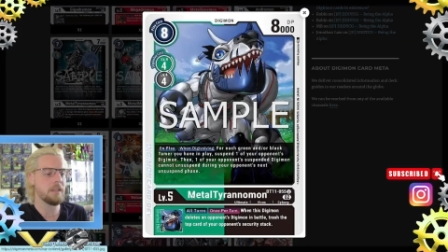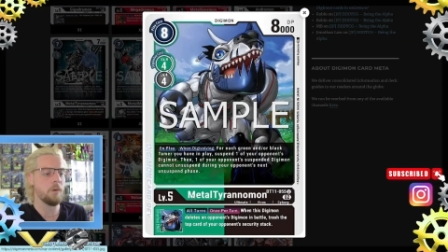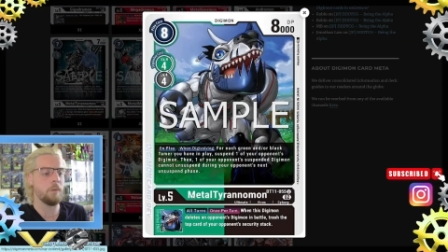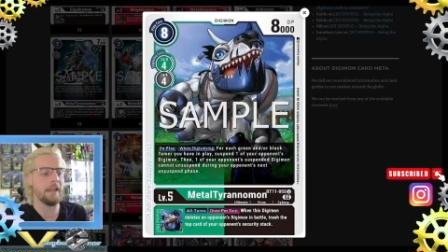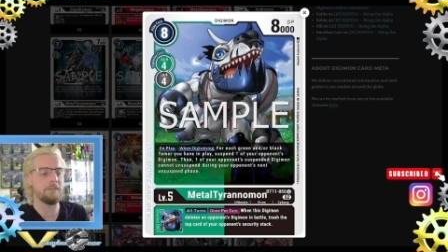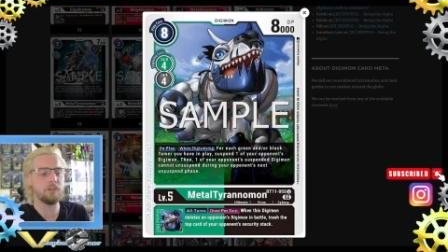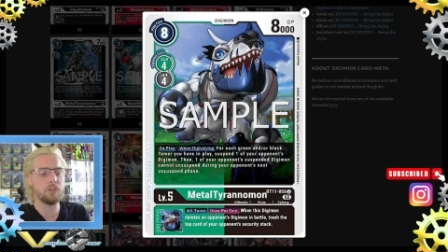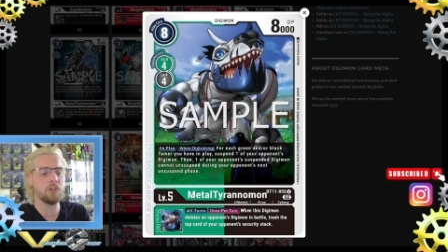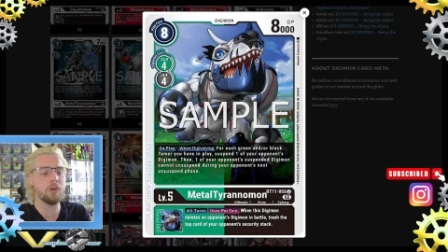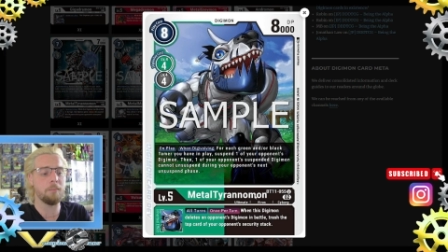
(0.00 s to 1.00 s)
We have
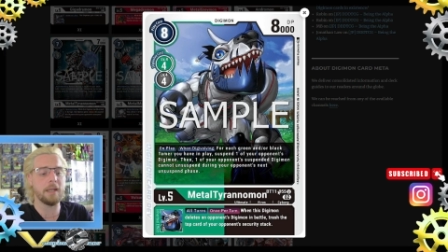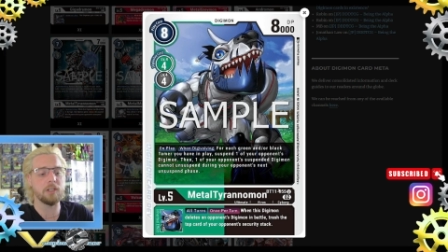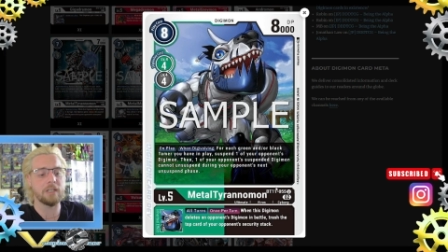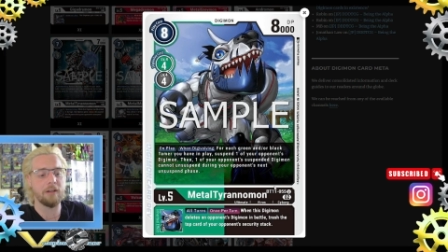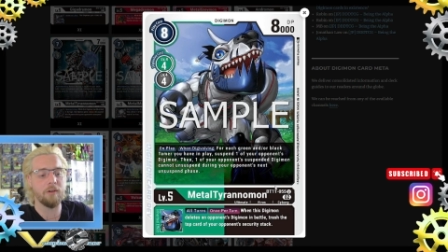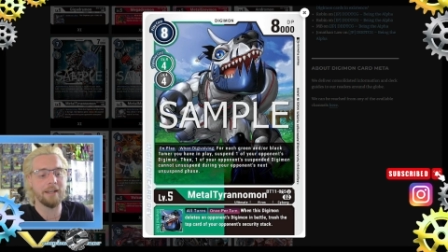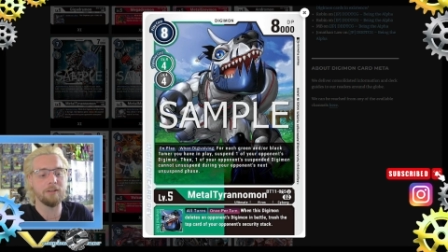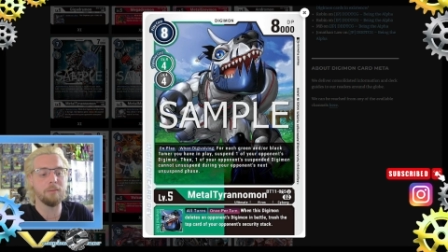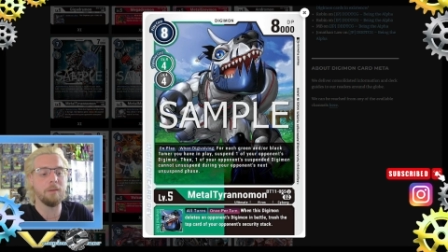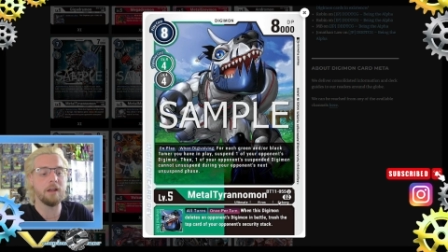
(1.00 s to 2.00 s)
two Metal
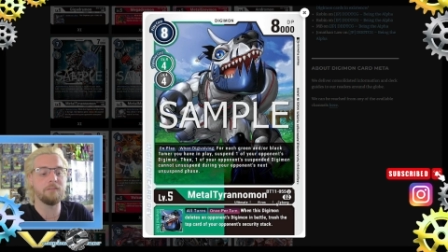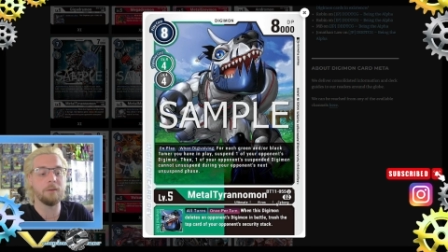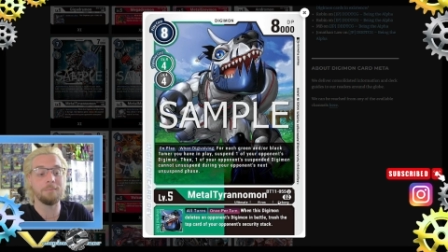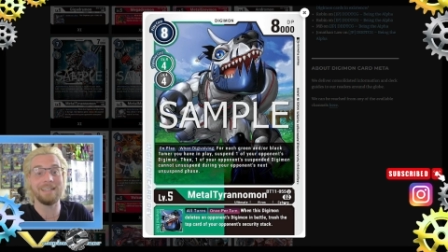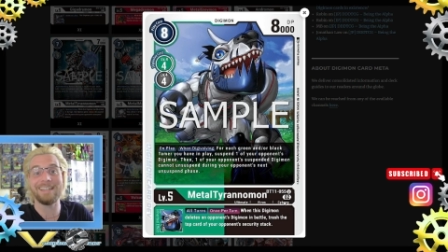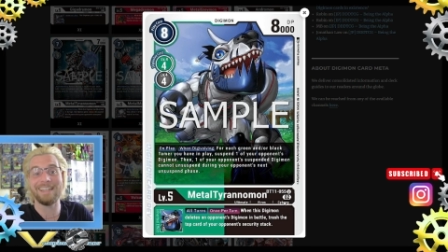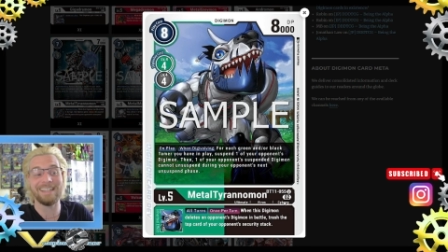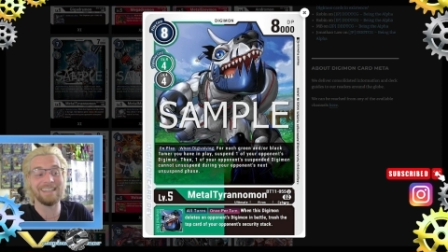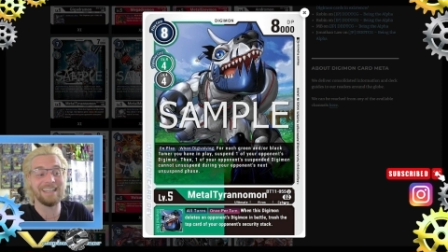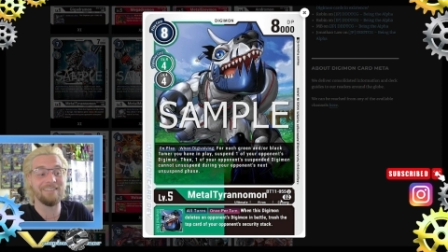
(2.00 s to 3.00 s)
Tyrannomon from
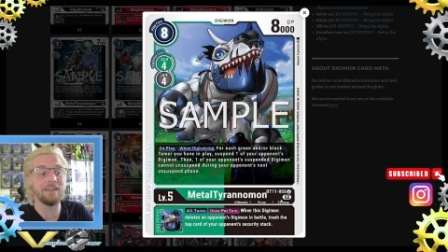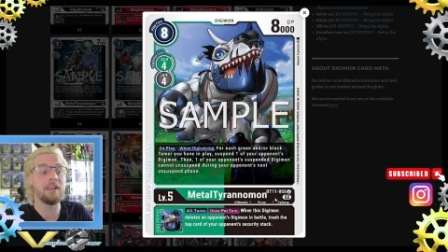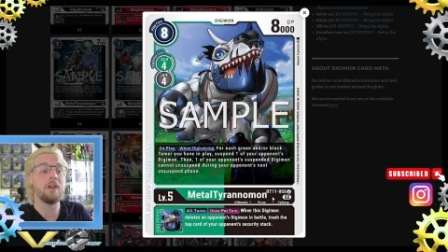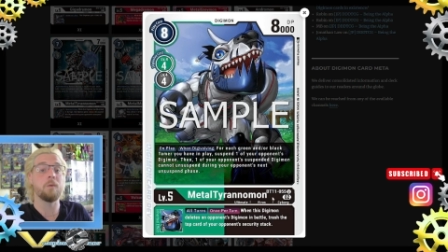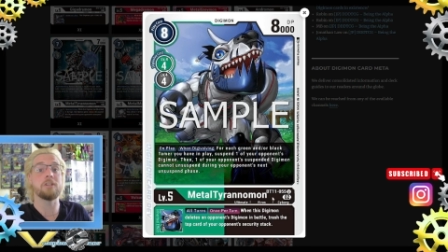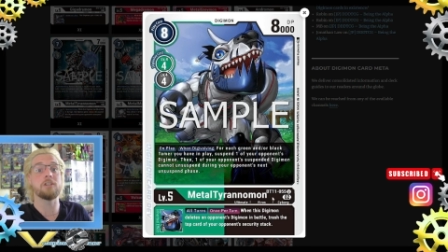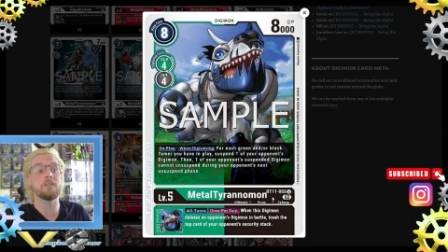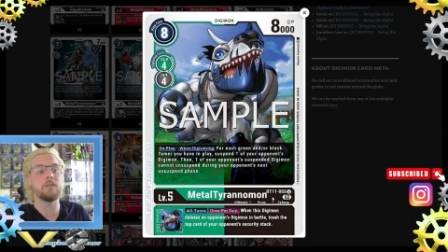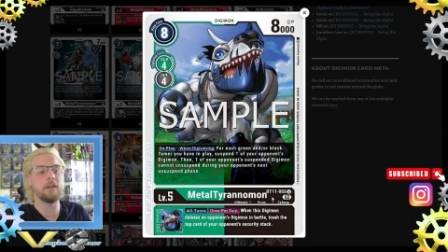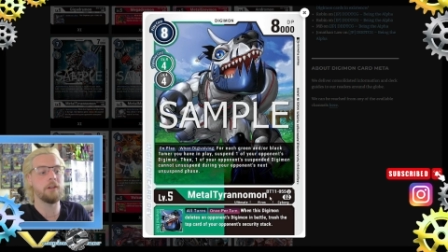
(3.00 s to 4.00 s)
BT11, which is
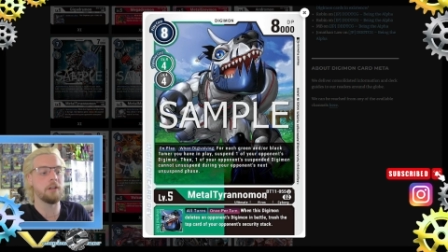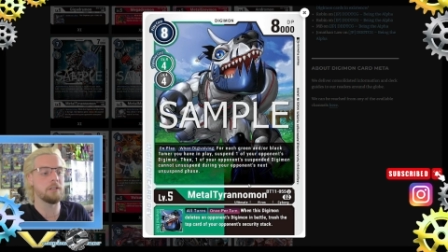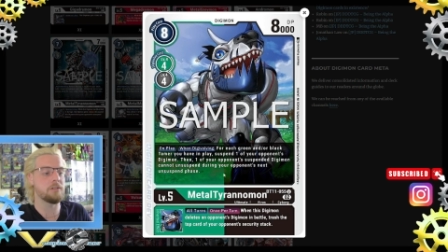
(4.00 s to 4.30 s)
very good.